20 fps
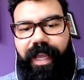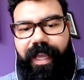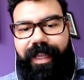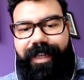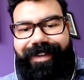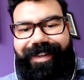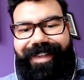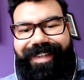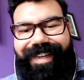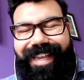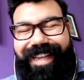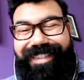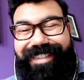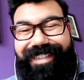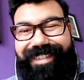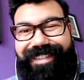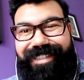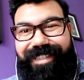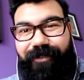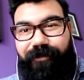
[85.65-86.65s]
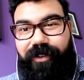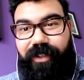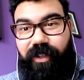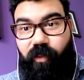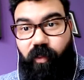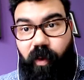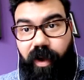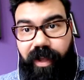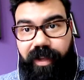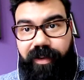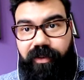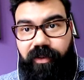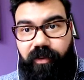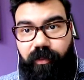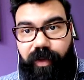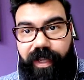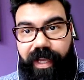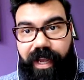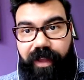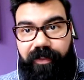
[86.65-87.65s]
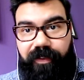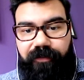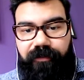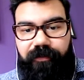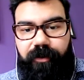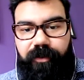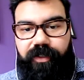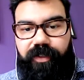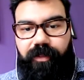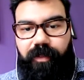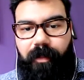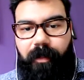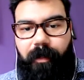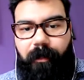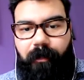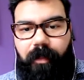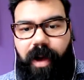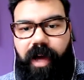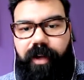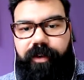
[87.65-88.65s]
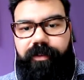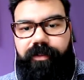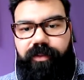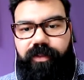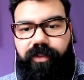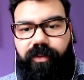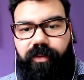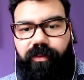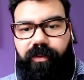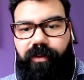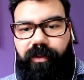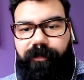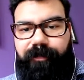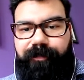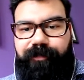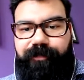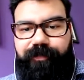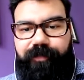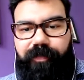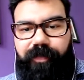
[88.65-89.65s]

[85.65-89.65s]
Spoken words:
and in 1871 we had the first modern school.